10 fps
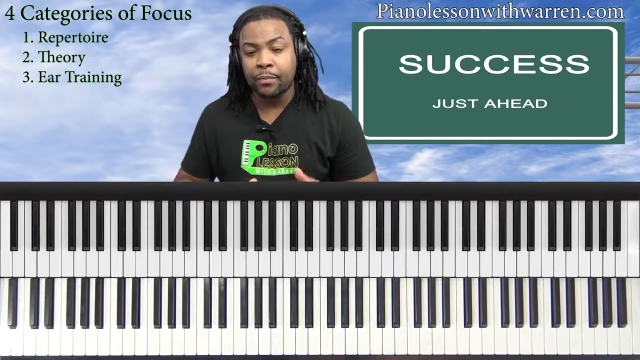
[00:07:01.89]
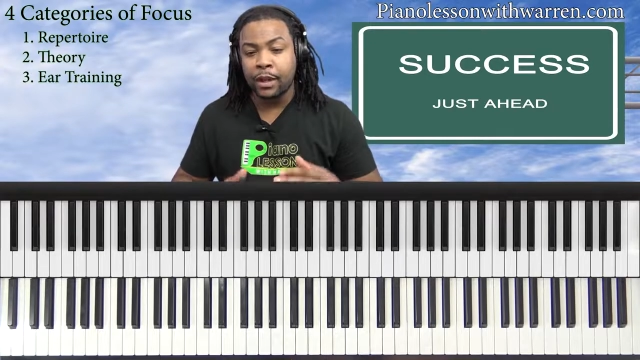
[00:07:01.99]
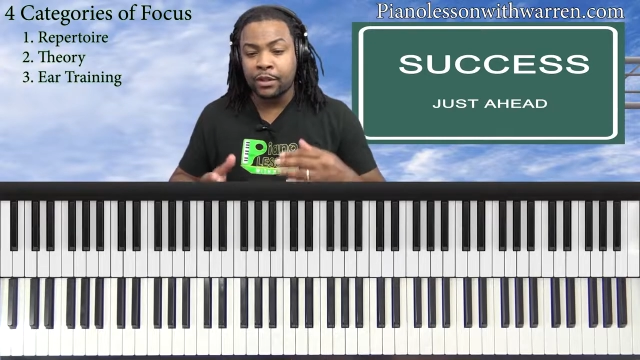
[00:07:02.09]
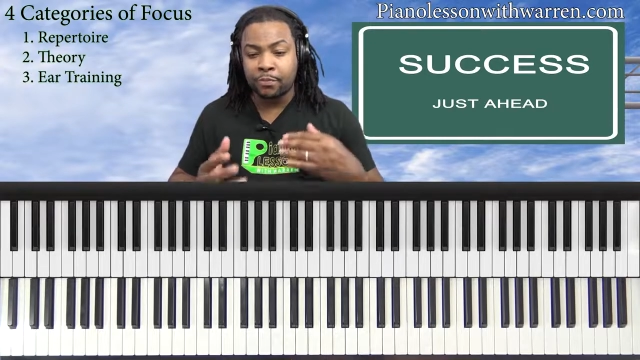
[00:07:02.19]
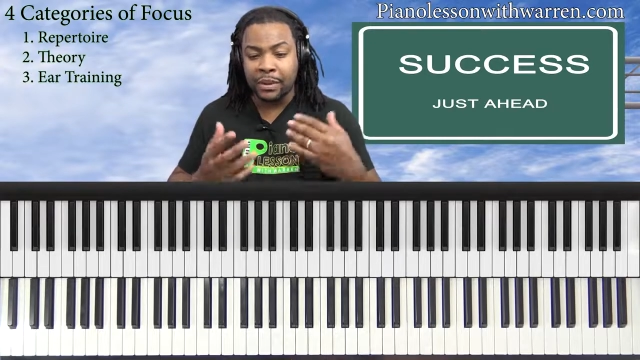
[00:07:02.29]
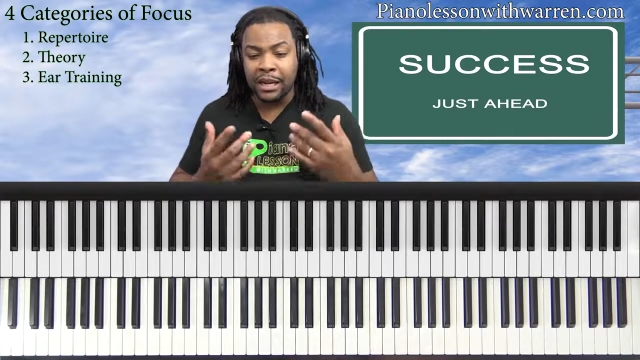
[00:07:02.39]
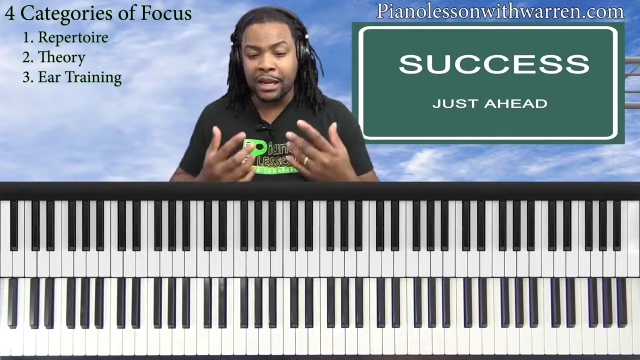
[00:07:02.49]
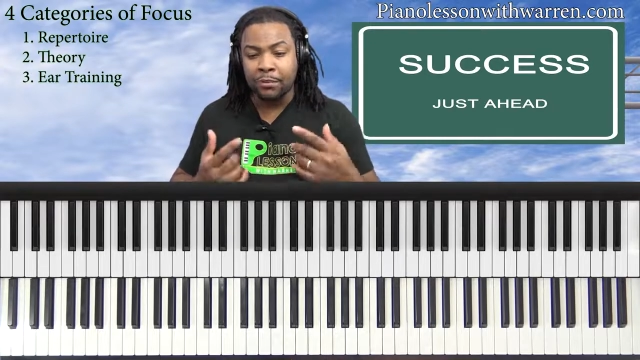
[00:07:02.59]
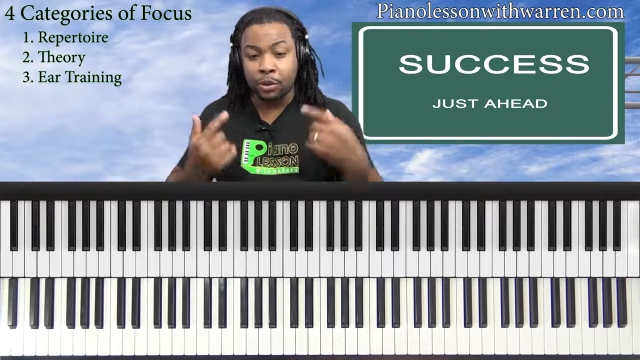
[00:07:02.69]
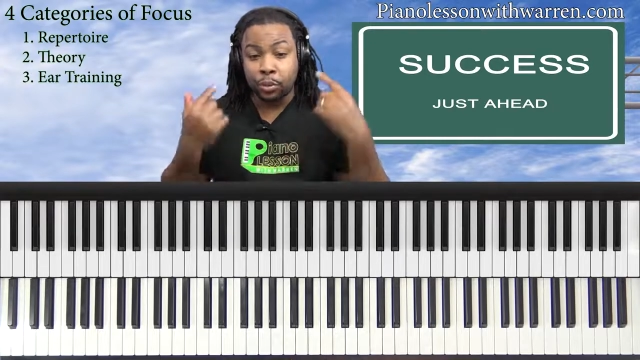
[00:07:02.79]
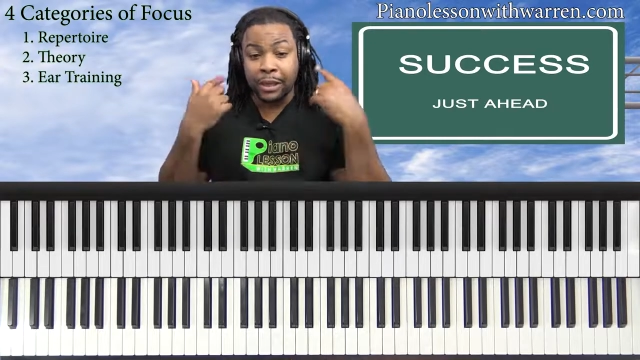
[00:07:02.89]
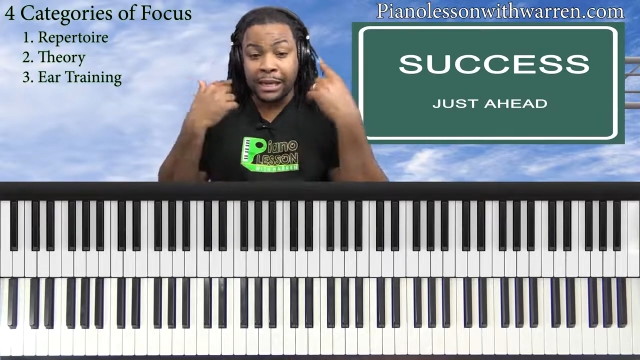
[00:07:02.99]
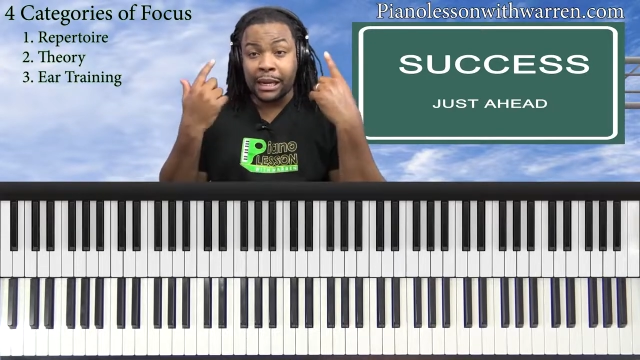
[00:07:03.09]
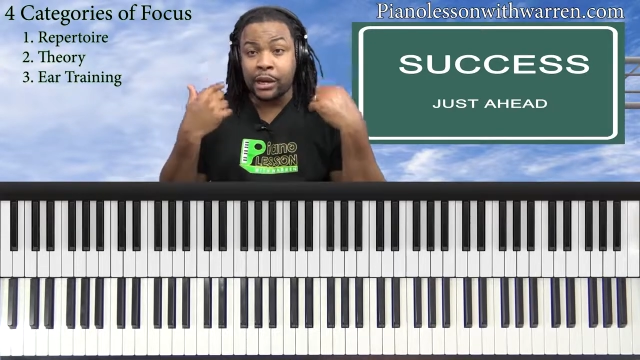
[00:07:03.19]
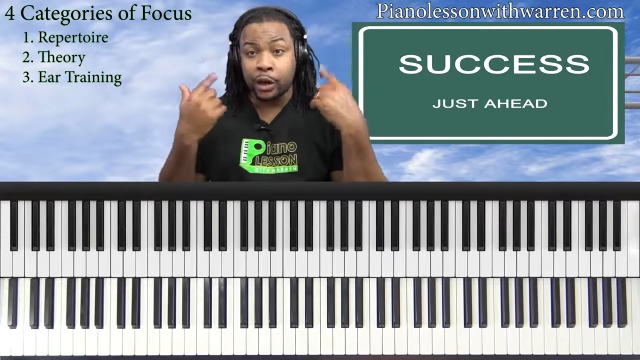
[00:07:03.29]
It's being able to
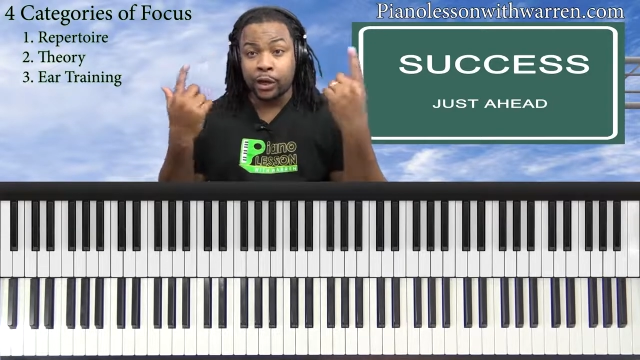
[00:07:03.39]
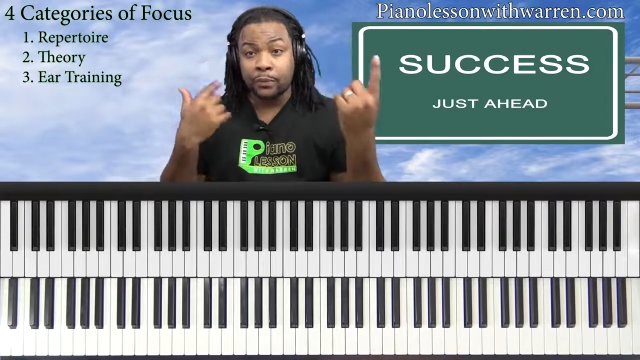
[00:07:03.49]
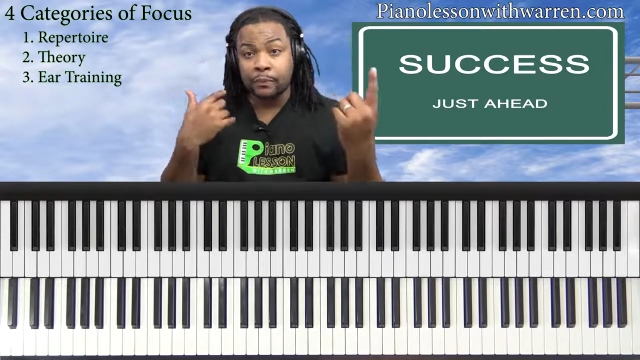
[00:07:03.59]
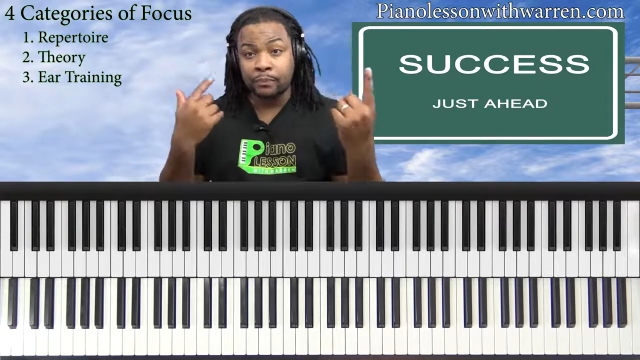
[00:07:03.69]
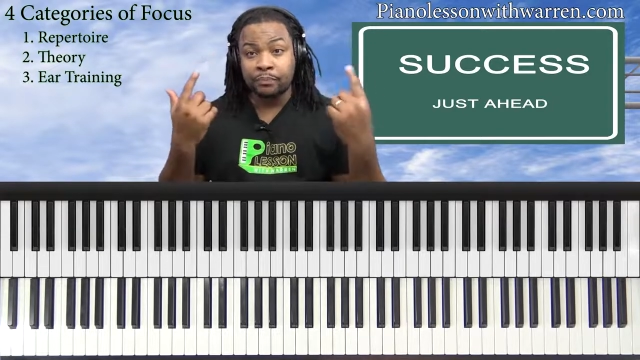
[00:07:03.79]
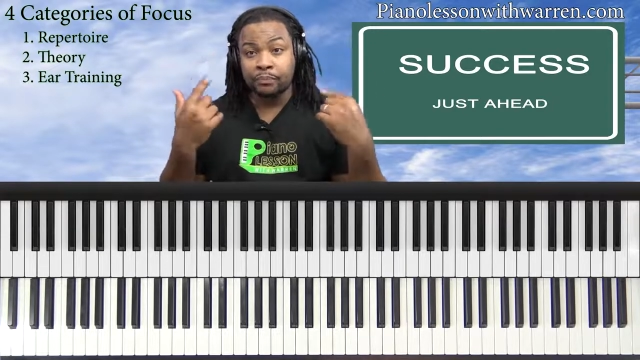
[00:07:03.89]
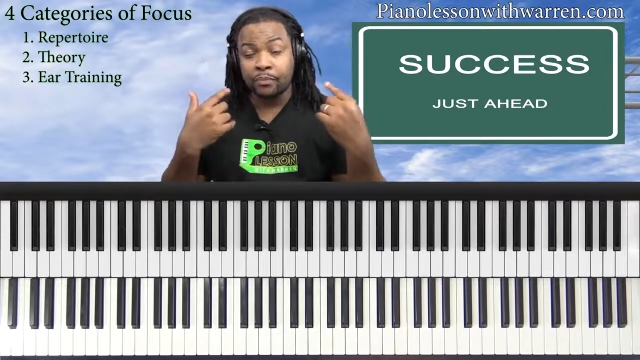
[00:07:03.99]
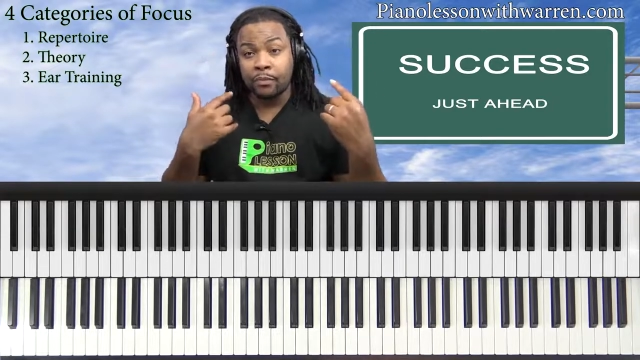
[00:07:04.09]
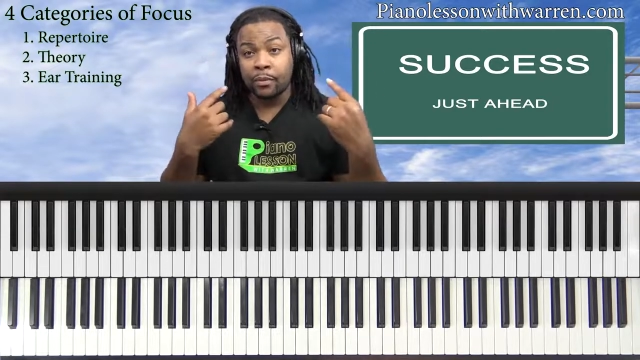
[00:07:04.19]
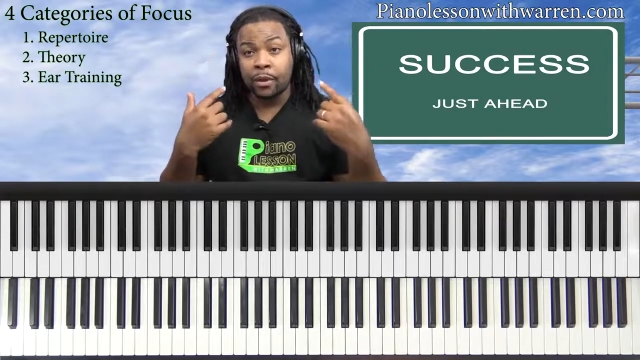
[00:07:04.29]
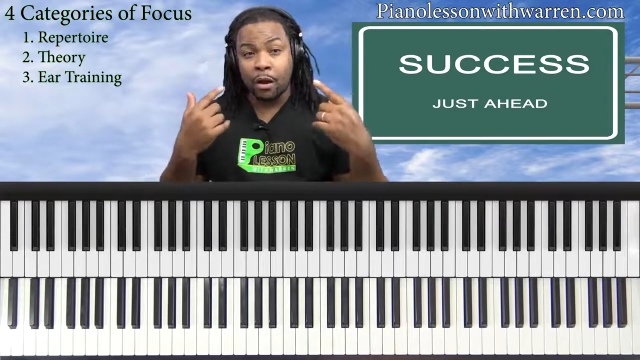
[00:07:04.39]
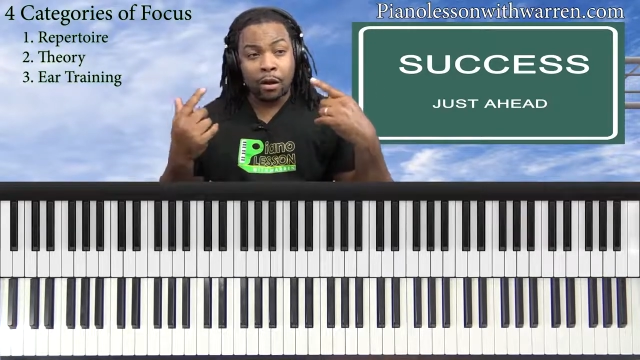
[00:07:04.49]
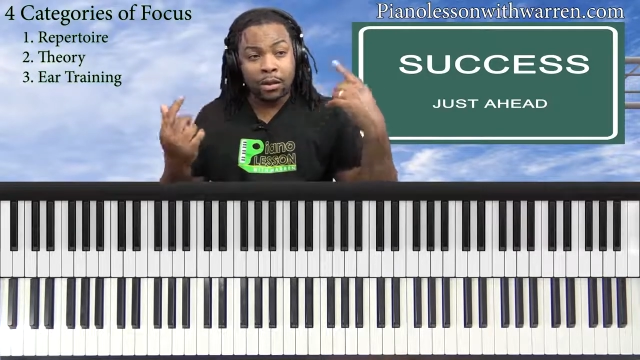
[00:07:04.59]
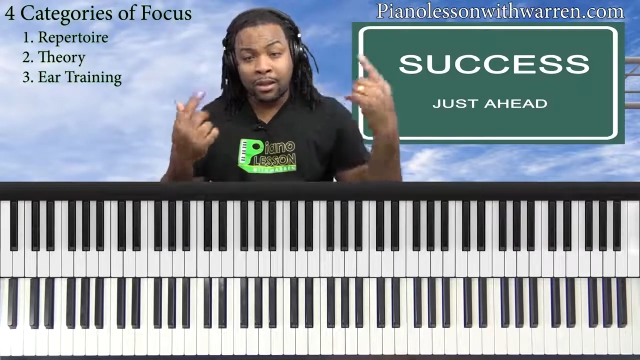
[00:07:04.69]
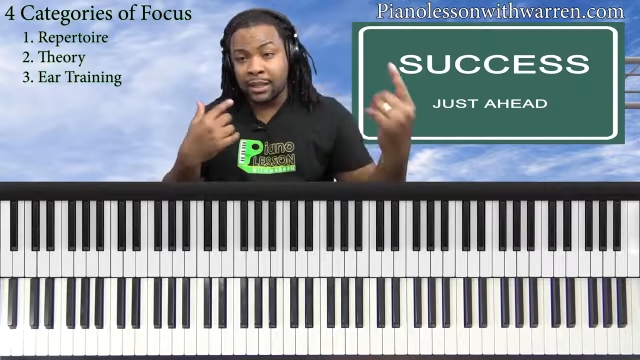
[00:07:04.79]
hear
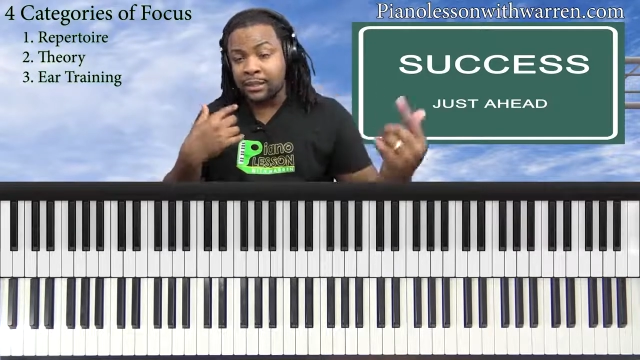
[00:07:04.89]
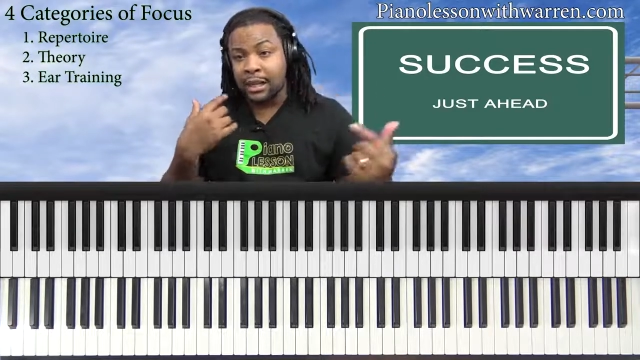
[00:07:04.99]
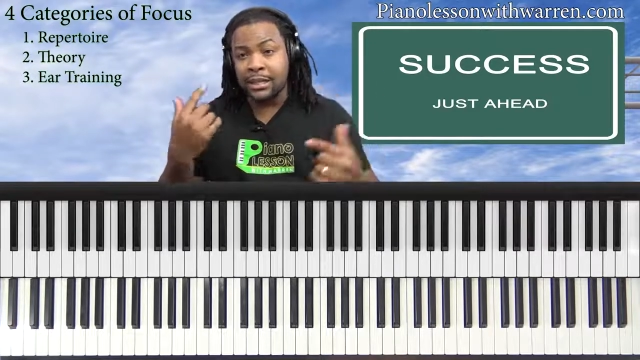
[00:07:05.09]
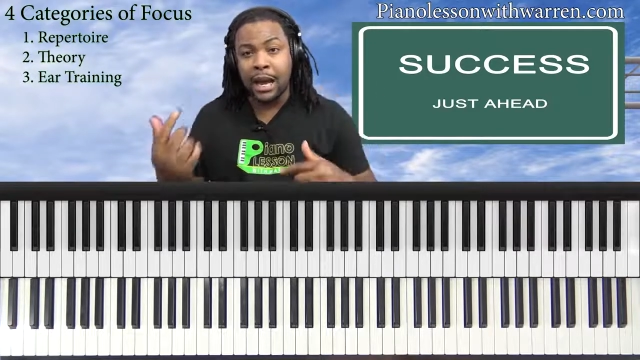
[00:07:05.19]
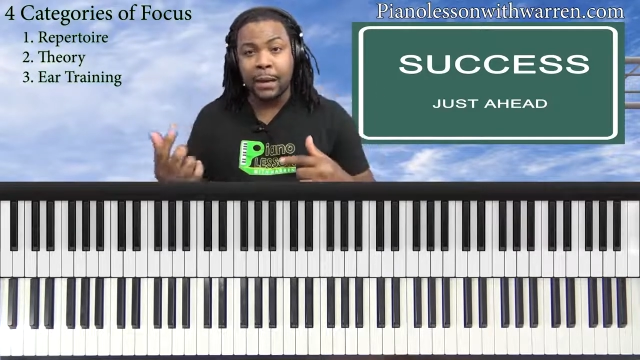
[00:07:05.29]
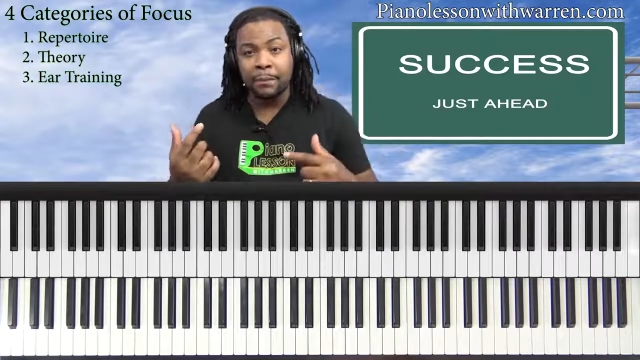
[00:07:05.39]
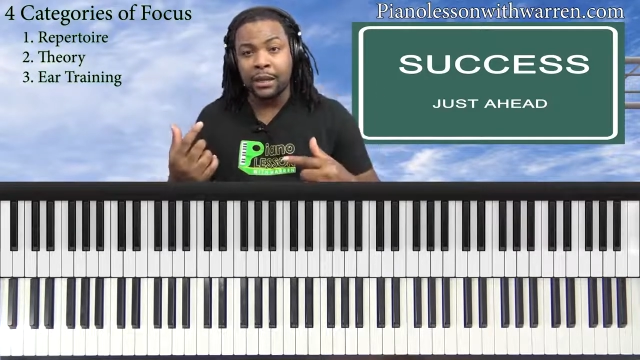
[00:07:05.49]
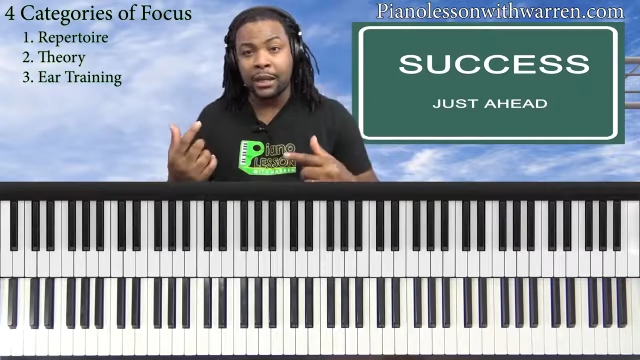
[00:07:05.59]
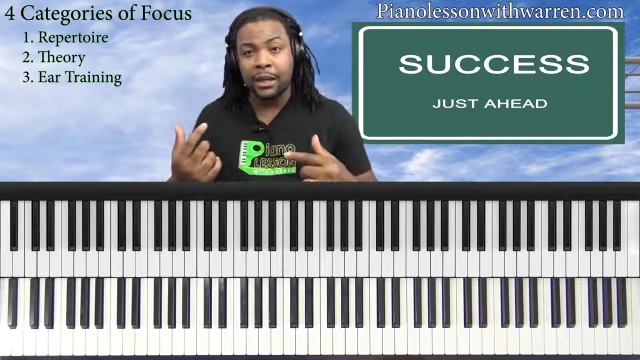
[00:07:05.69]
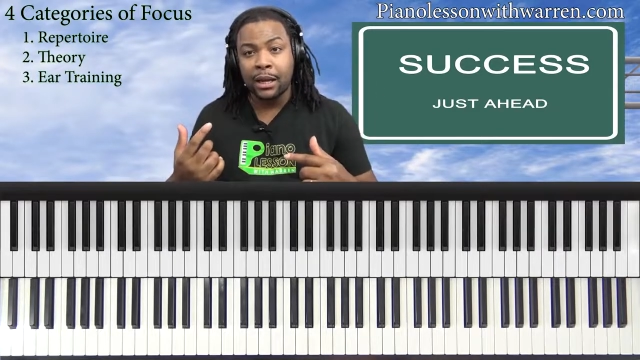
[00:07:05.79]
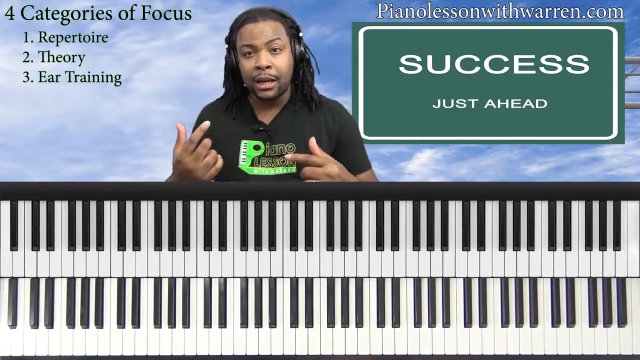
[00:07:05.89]
all the things that's happening